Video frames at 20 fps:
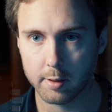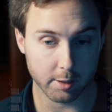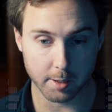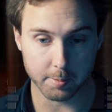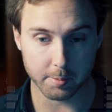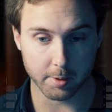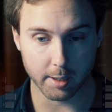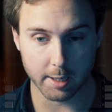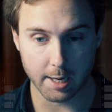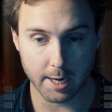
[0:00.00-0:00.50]
So
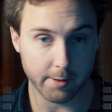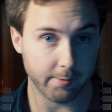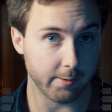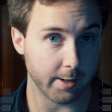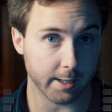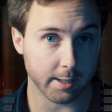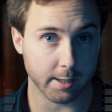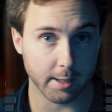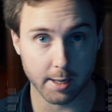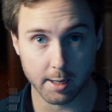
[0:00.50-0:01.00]
I'm gonna have
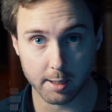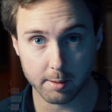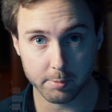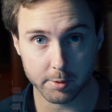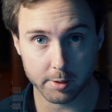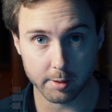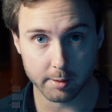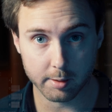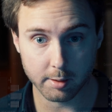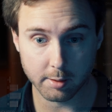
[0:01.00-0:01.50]
like a Helm
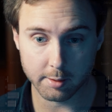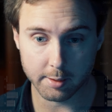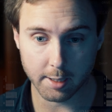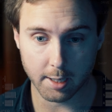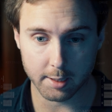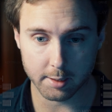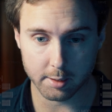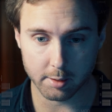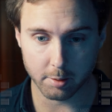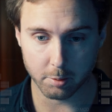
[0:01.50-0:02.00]

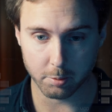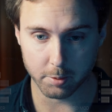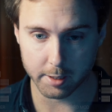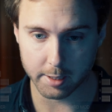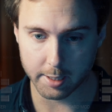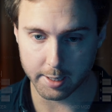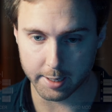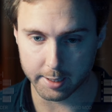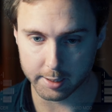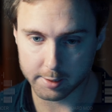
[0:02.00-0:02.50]
synthesizer
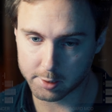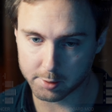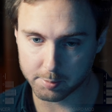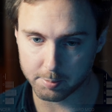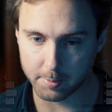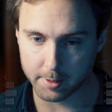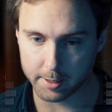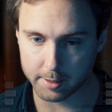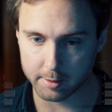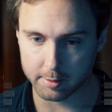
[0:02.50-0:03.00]
with a
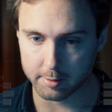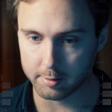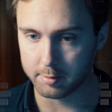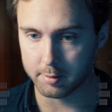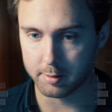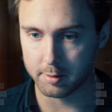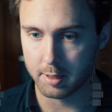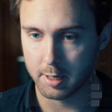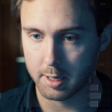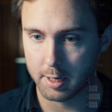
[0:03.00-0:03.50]
splitter,
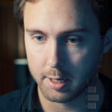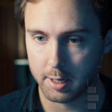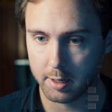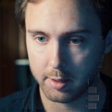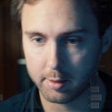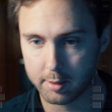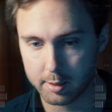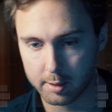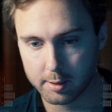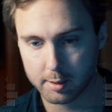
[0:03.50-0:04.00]

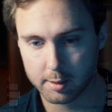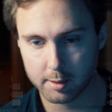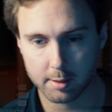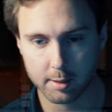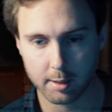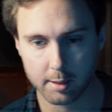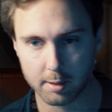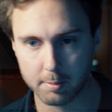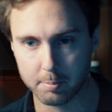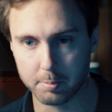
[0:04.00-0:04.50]
and this is
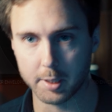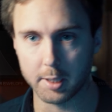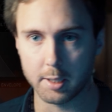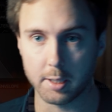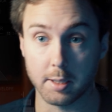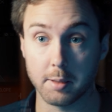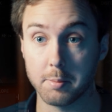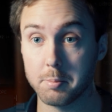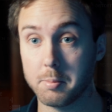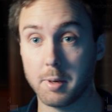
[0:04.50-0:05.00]
gonna
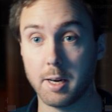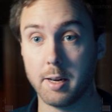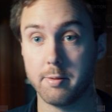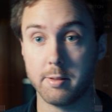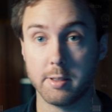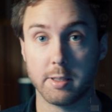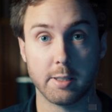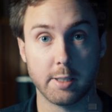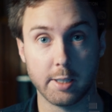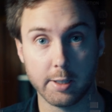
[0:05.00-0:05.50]
be my
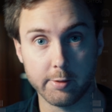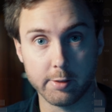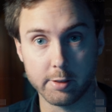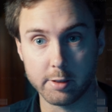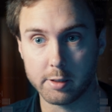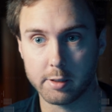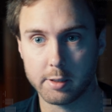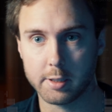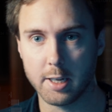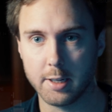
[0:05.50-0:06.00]

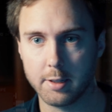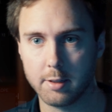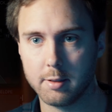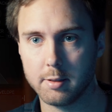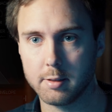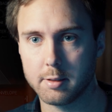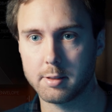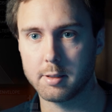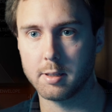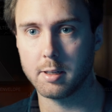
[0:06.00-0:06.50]
receivers
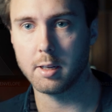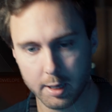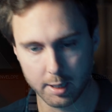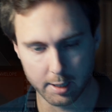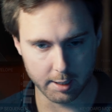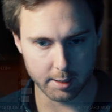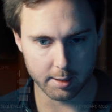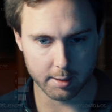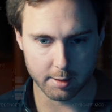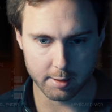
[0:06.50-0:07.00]
channels,
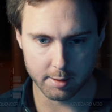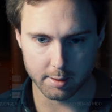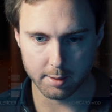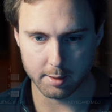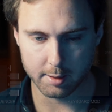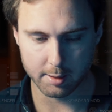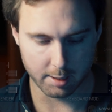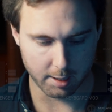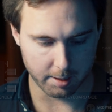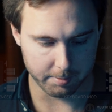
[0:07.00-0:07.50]
and
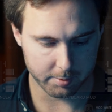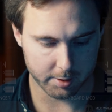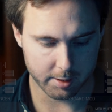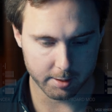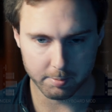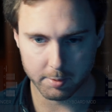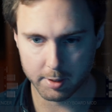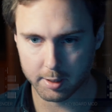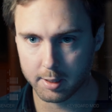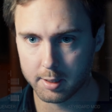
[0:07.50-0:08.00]
I'm
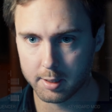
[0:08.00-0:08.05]
simply